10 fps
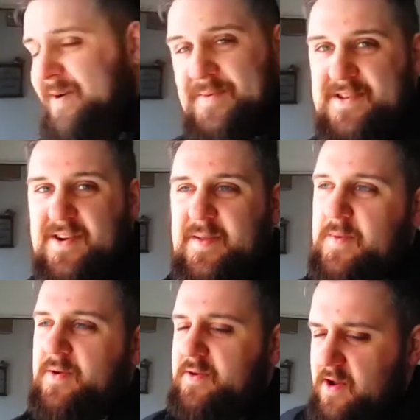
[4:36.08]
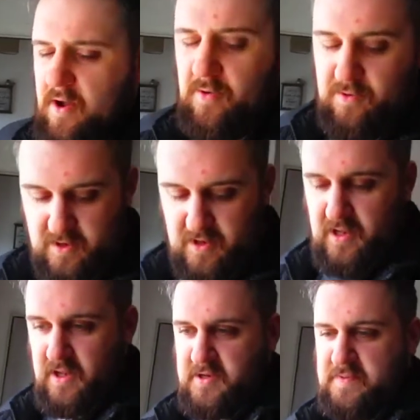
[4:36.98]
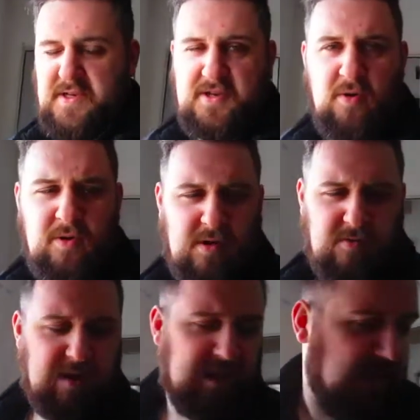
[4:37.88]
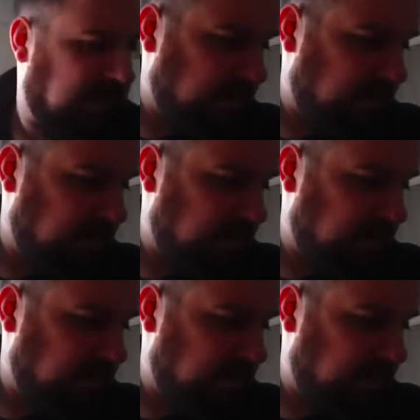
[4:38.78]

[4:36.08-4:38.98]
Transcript: I'm just looking at them going, no, just be sold already.